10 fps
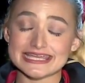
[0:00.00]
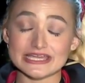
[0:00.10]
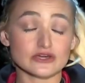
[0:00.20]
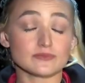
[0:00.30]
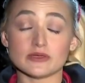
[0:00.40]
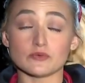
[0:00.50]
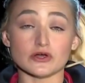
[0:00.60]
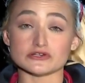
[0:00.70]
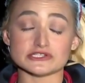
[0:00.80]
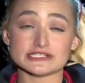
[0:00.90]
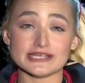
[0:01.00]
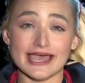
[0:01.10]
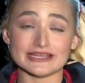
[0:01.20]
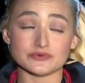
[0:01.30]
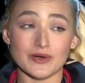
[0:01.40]
It could be worse,
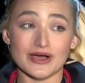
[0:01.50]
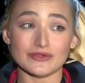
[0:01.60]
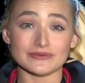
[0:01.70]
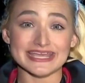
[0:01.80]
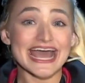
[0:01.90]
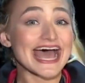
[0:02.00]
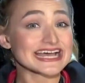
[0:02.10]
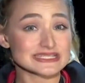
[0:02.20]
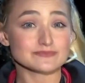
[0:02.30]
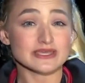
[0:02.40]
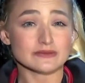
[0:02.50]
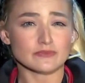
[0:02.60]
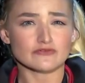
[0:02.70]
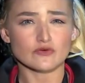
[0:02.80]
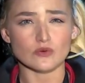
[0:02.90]
and well, it has been
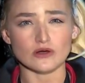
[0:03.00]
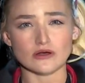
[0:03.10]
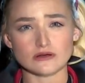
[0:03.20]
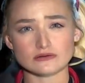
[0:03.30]
before.